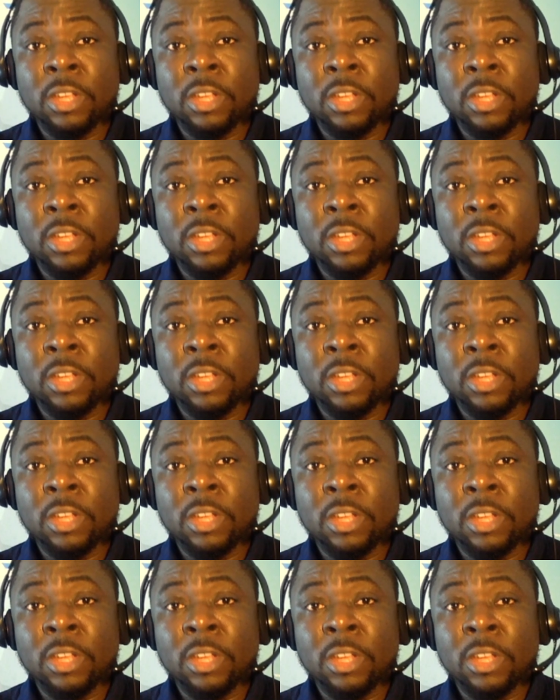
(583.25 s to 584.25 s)
You need to
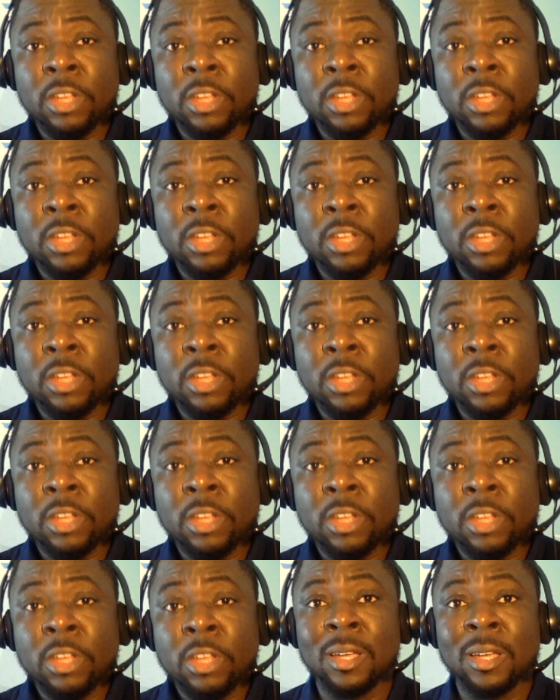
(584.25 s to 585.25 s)
learn it in a way that you
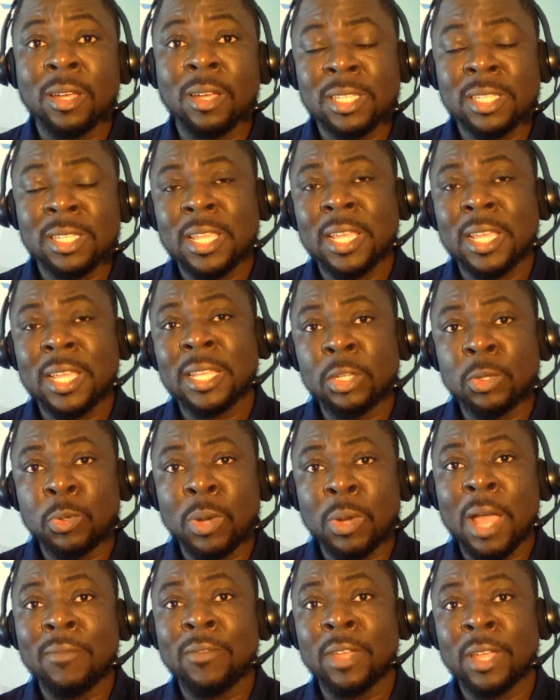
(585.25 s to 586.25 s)
can be consistent, that you
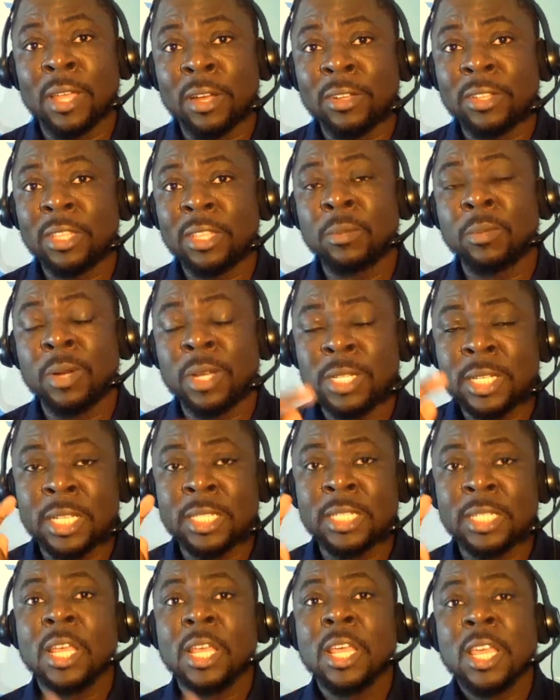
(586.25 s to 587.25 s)
have a healthy
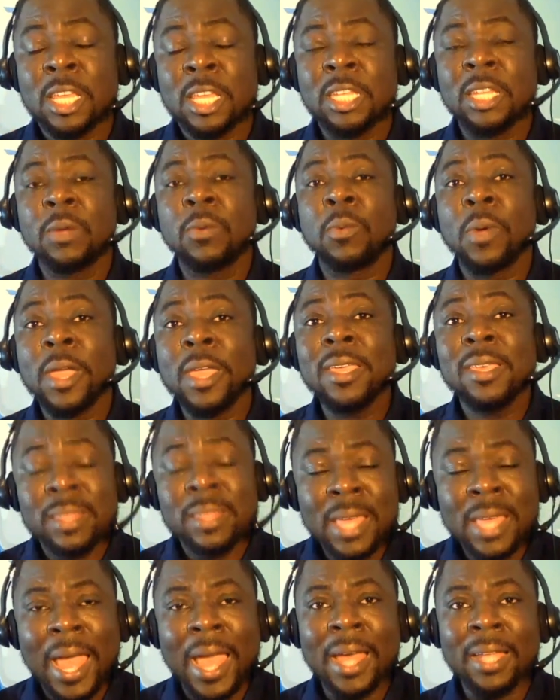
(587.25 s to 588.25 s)
budget, in a way
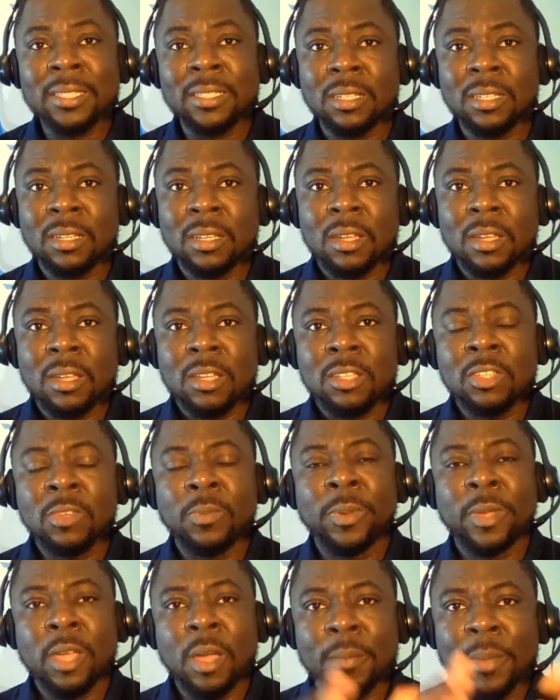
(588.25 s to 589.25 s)
that
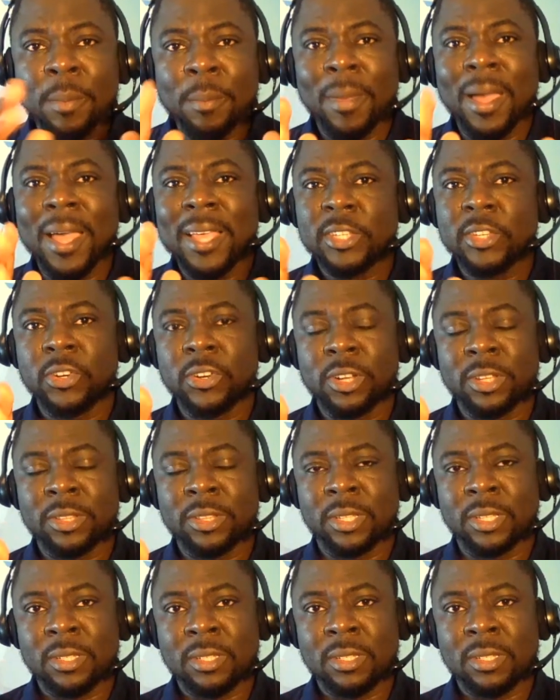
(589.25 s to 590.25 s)
you become a master of
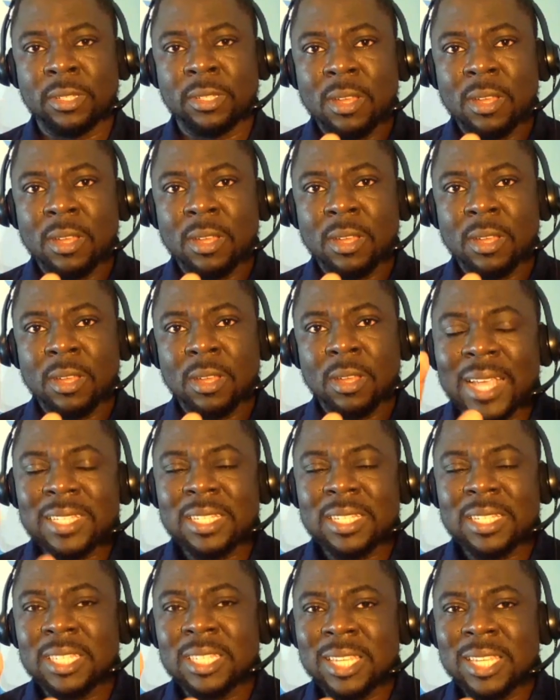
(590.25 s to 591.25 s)
this. That's
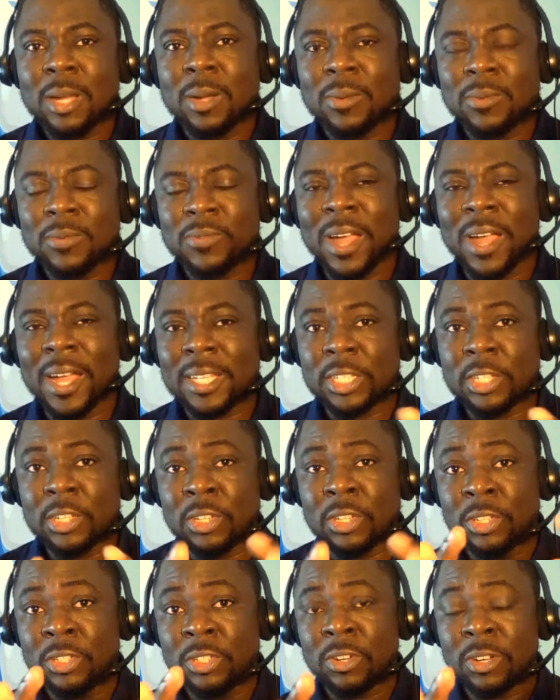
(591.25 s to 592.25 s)
the second fact
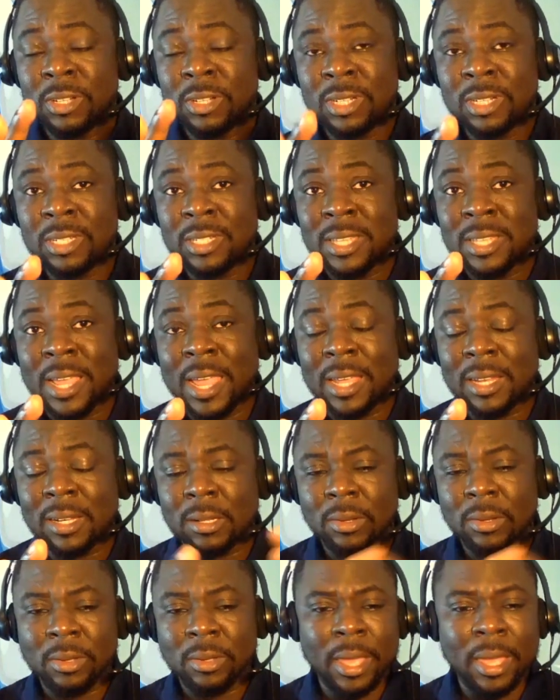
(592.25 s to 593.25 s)
you need to
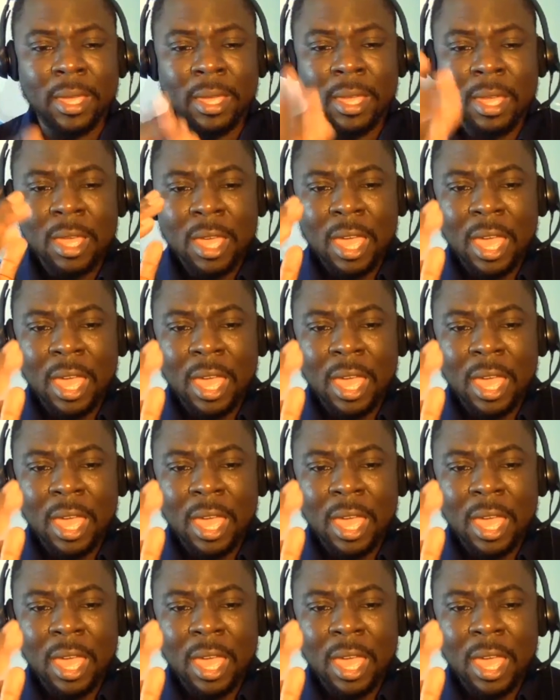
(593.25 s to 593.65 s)
understand, okay?